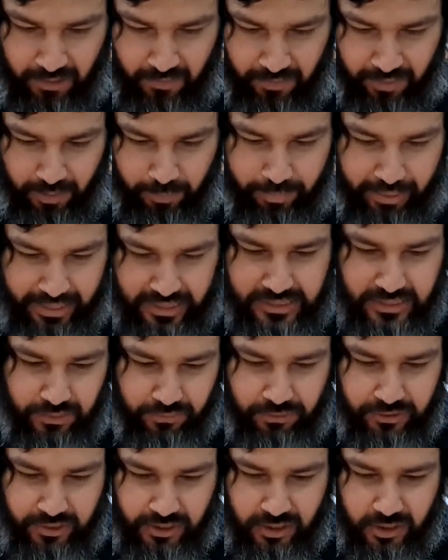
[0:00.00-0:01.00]
The biggest
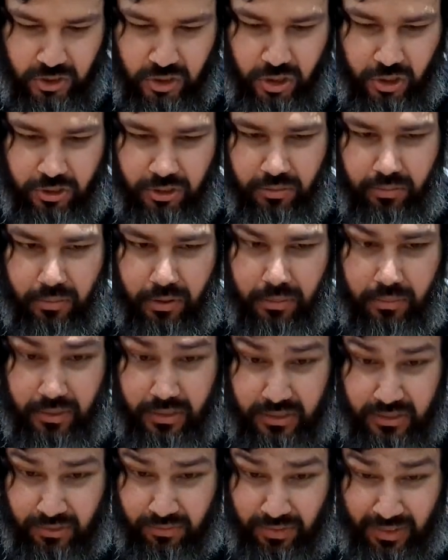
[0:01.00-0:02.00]
difference I can tell at the moment
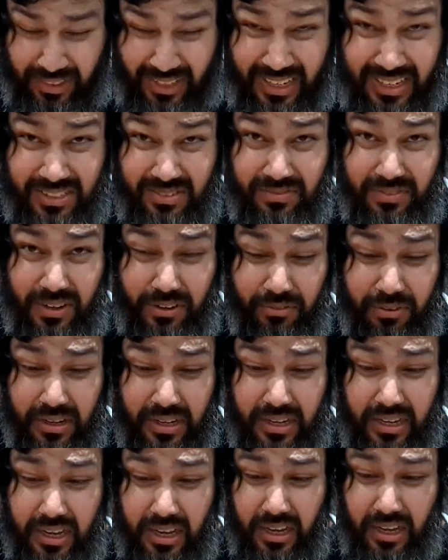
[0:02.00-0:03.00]
is the fact that it's
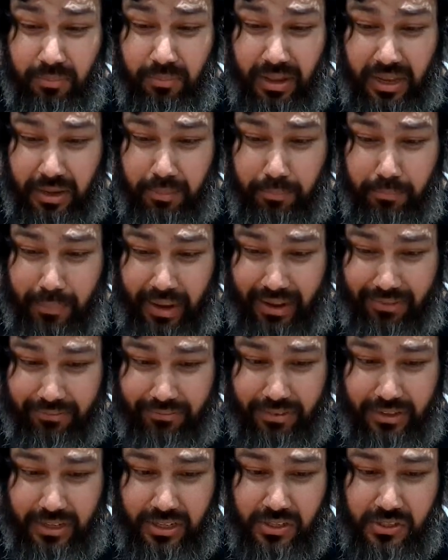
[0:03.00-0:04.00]
very like a matte
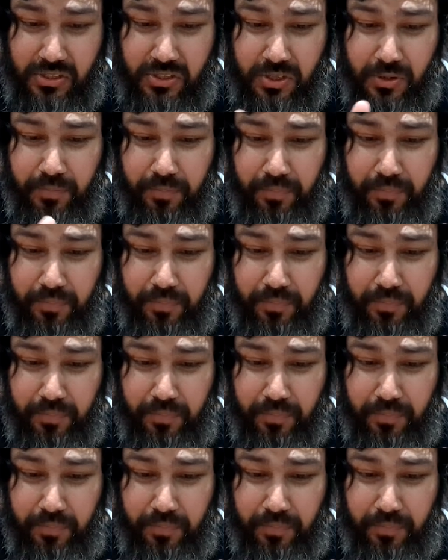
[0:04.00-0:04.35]
finish.